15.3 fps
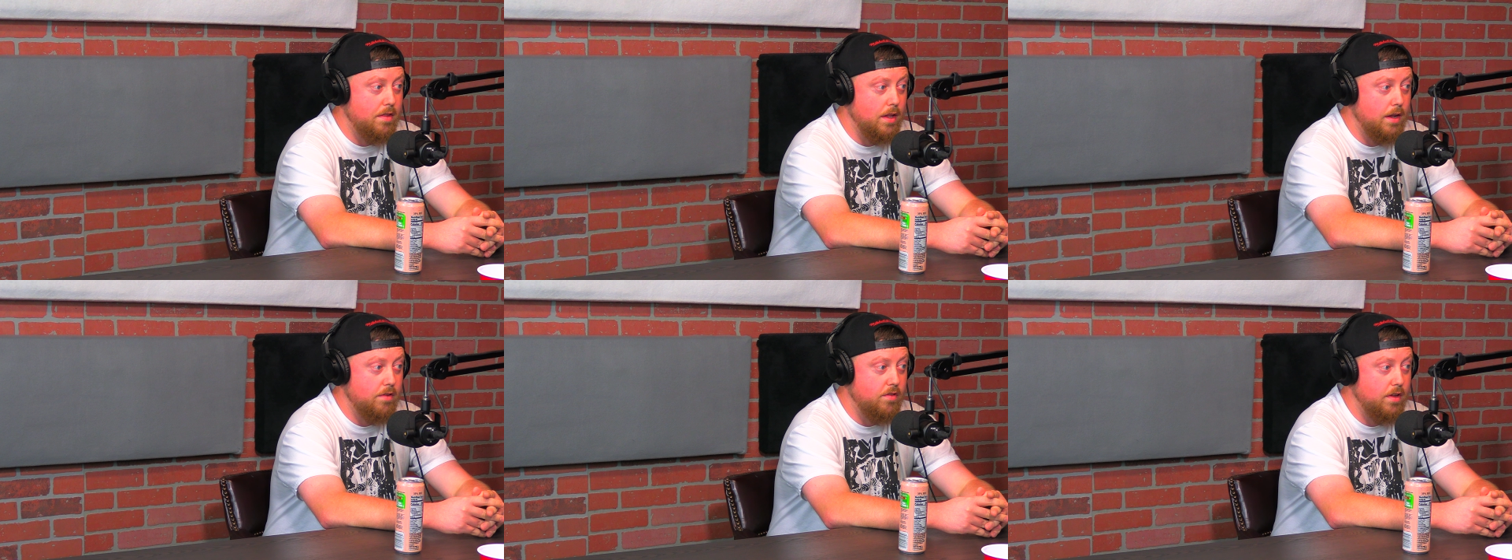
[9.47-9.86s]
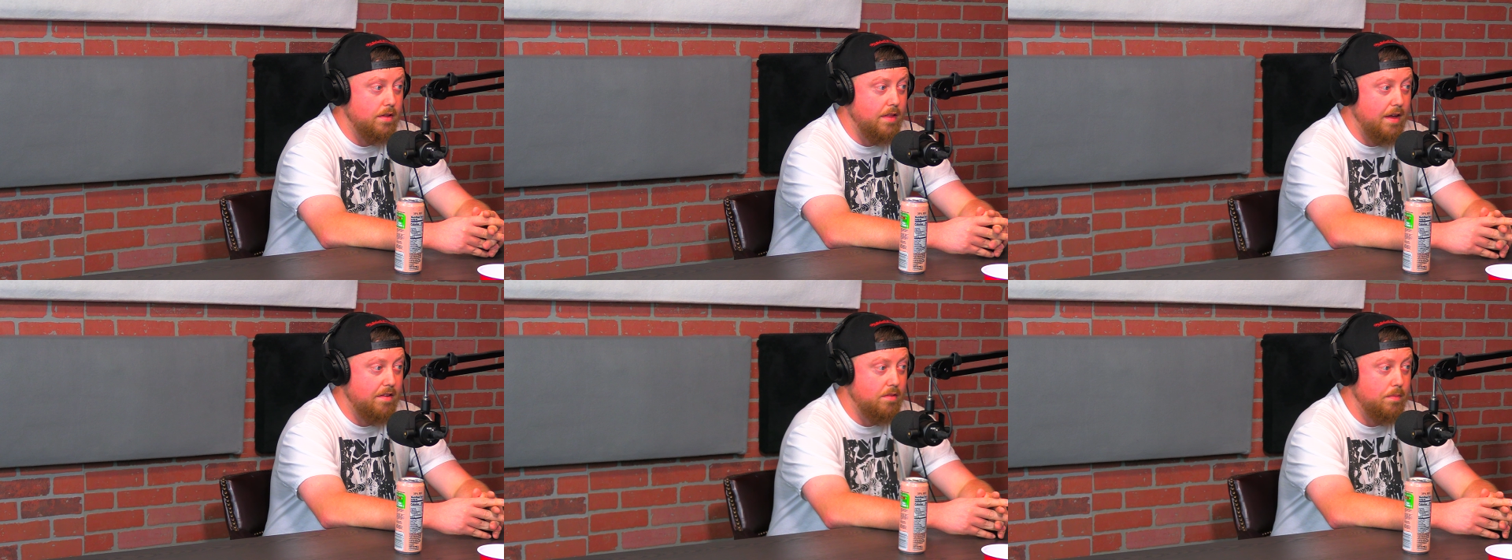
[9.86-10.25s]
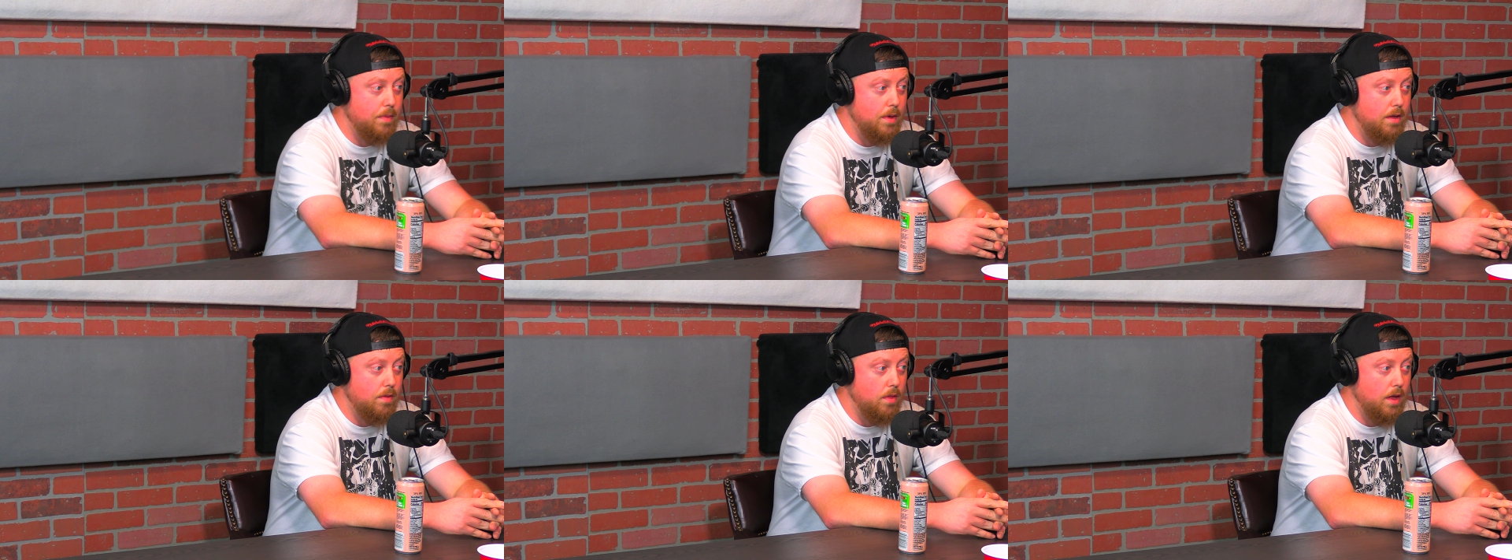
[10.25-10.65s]
and then she had texted
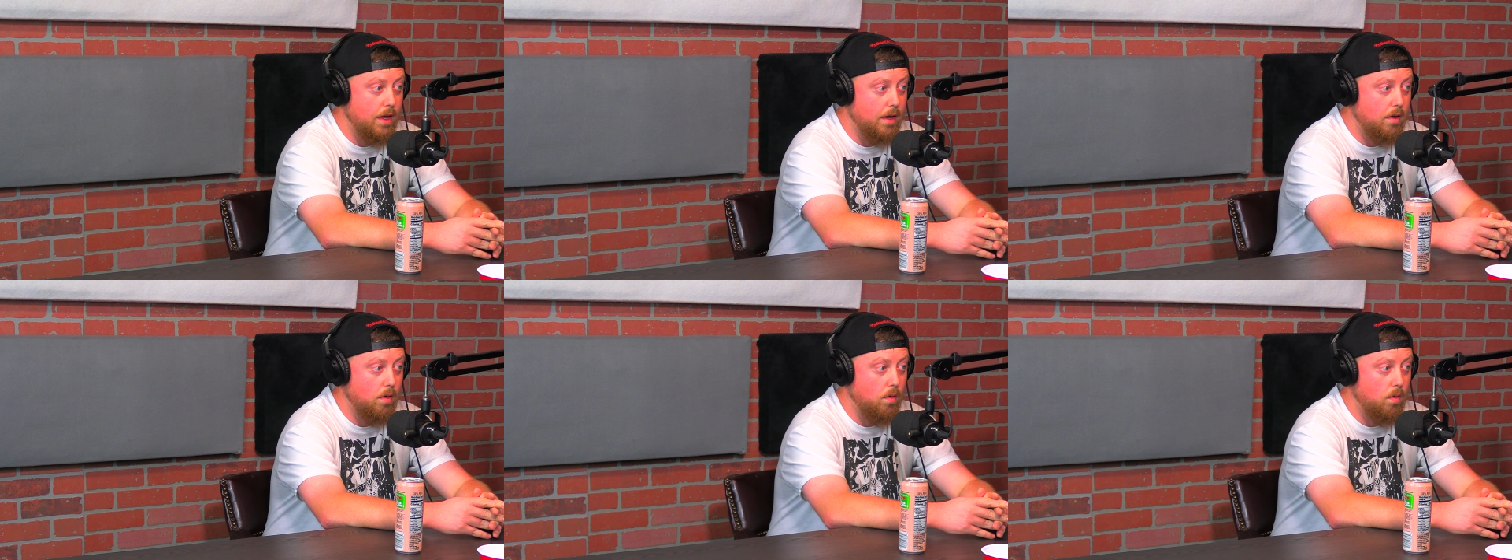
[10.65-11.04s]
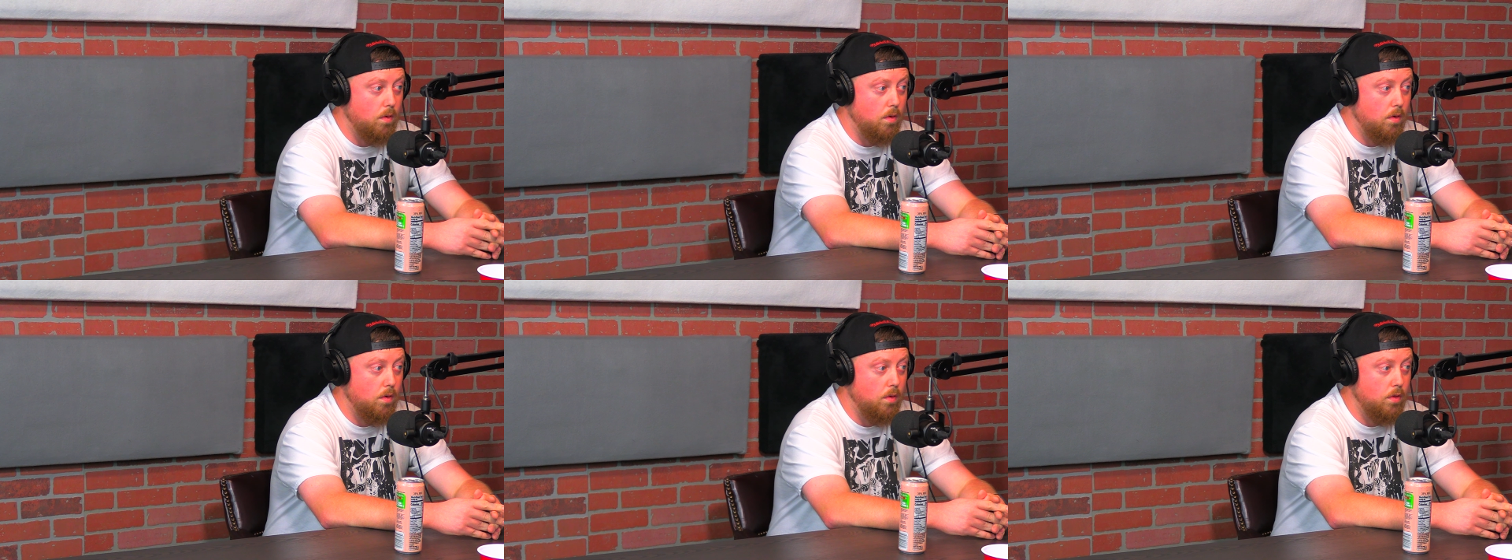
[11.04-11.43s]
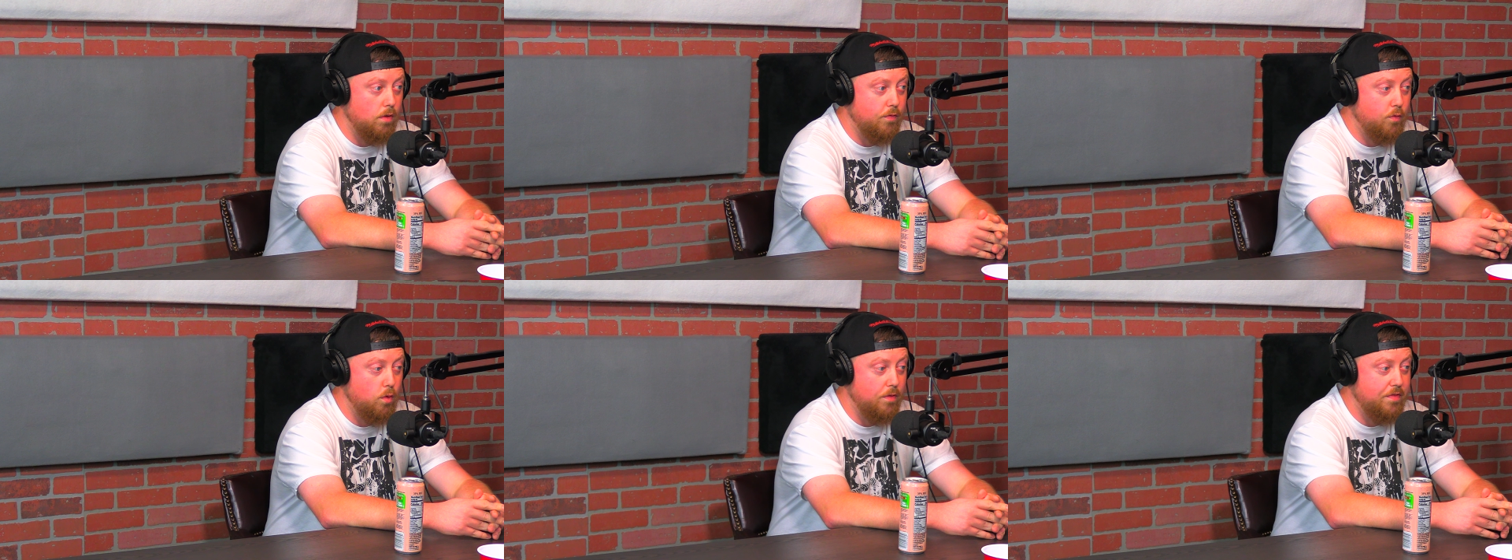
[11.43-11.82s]
me, like, on
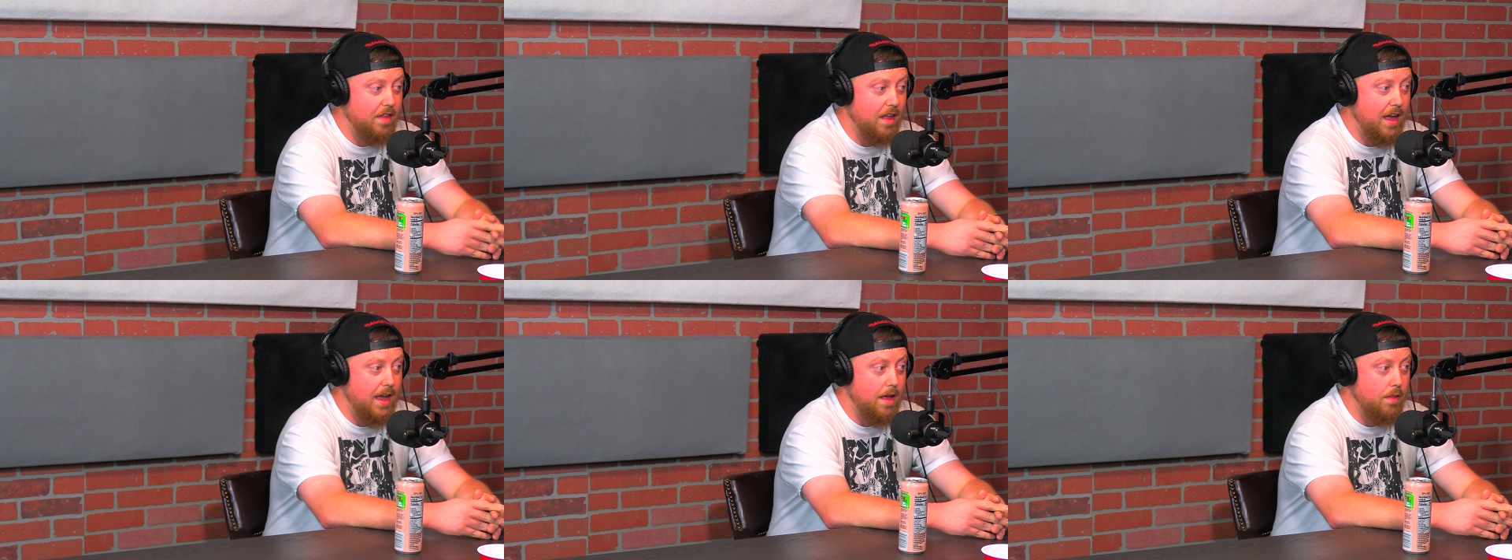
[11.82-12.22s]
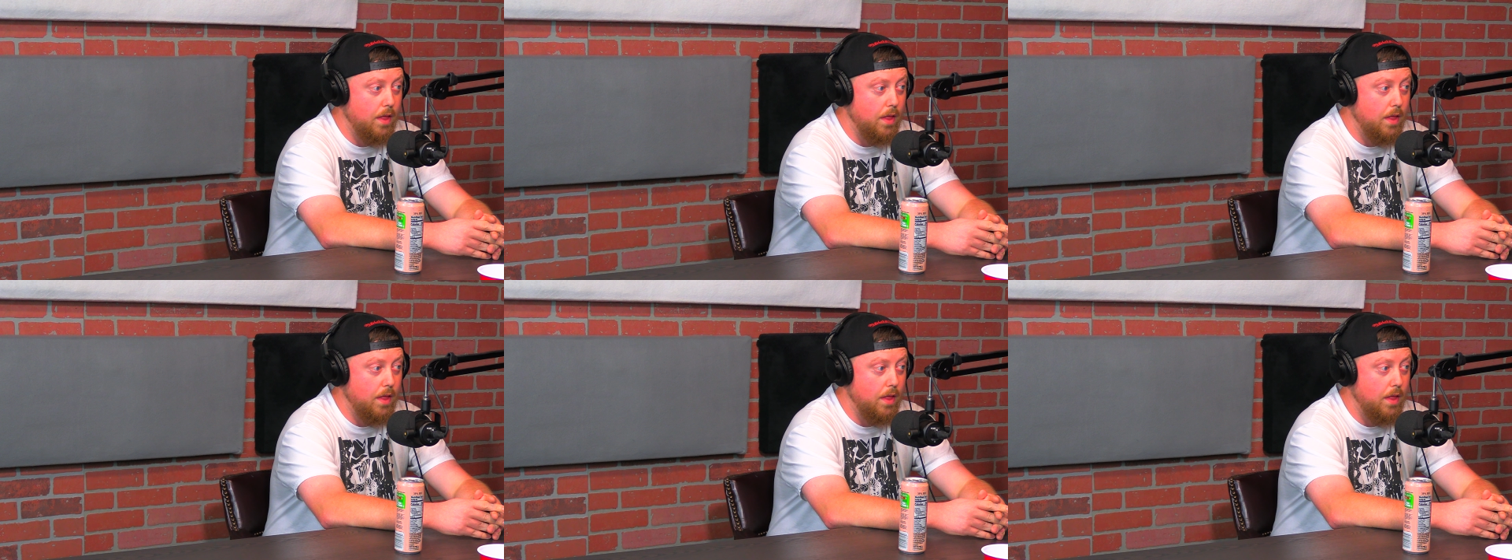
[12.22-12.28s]
the fourth day.